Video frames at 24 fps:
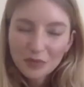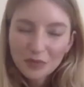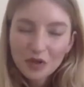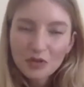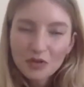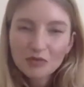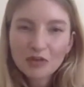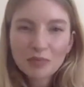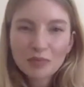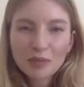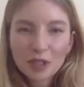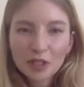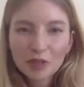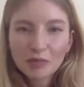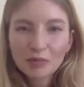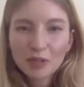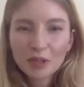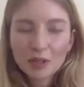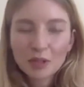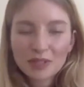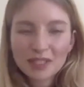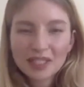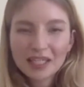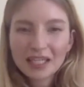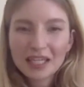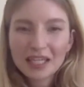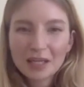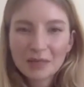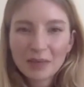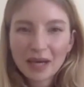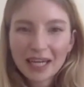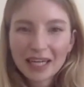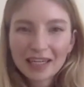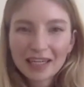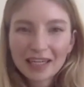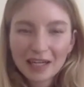from a community
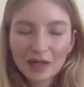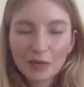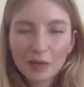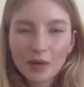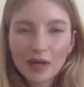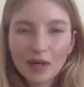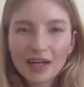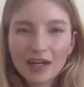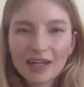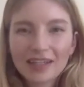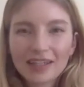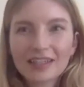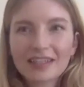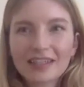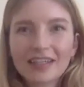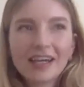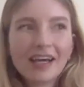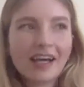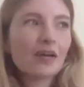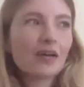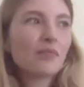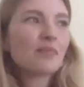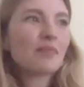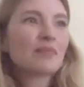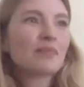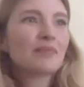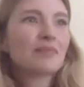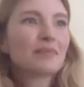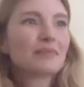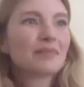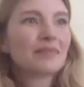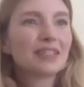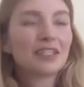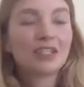paint network,